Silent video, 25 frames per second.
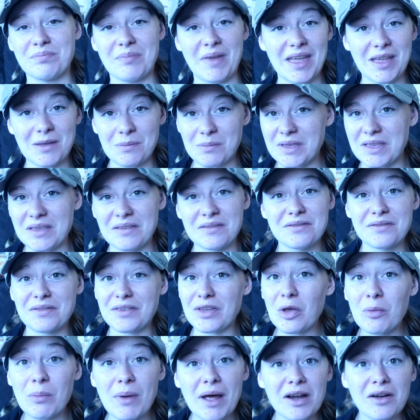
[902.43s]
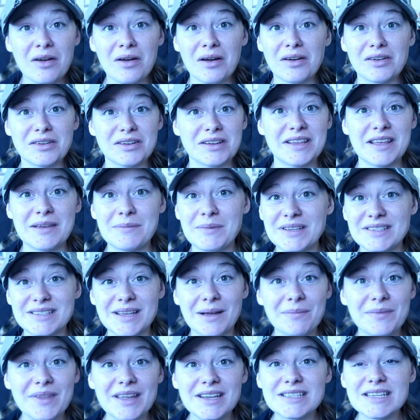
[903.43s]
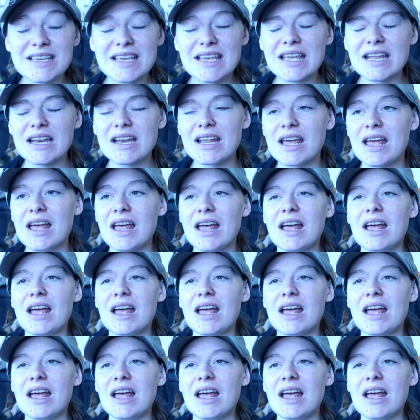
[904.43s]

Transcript: make me feel better or give me something to eat.